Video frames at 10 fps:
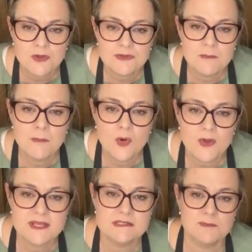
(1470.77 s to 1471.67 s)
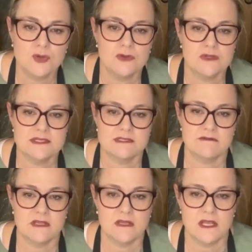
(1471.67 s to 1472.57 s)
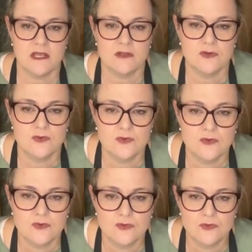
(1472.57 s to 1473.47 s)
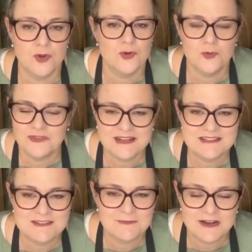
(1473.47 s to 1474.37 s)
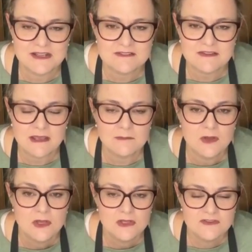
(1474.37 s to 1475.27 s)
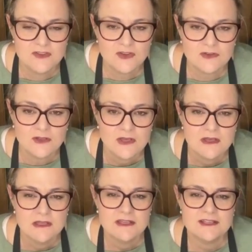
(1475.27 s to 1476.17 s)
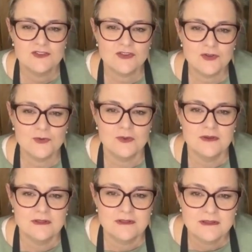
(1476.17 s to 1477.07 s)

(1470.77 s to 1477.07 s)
Both are boys. Poodle is 7 and Groodle, that is the funniest name. It's cute. 2.